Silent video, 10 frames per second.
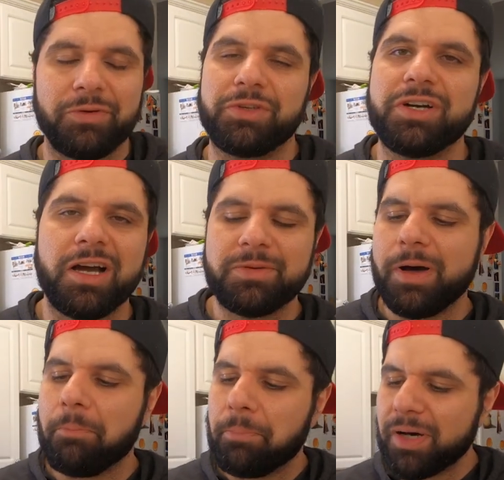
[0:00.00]
like we talked
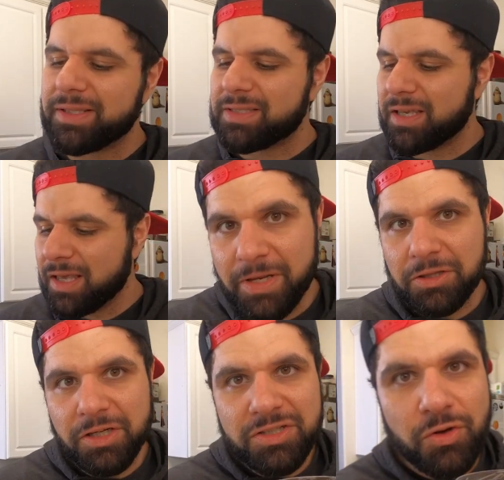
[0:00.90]
about, but, I mean,
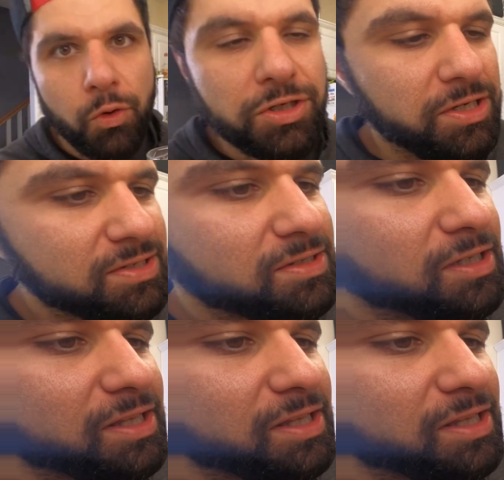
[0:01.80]
it looks gorgeous.